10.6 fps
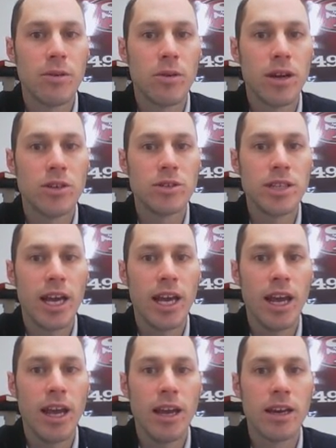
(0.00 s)
What I do to
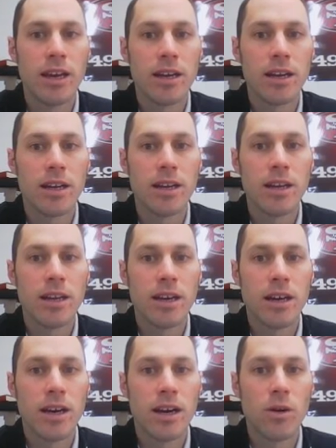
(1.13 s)
A,
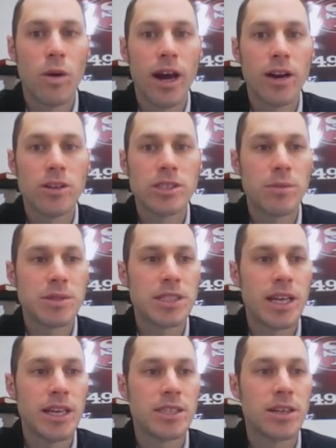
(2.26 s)
our y-intercept
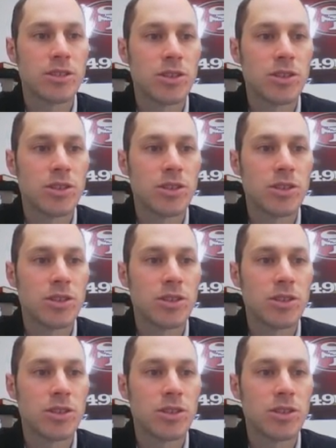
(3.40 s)
stays there.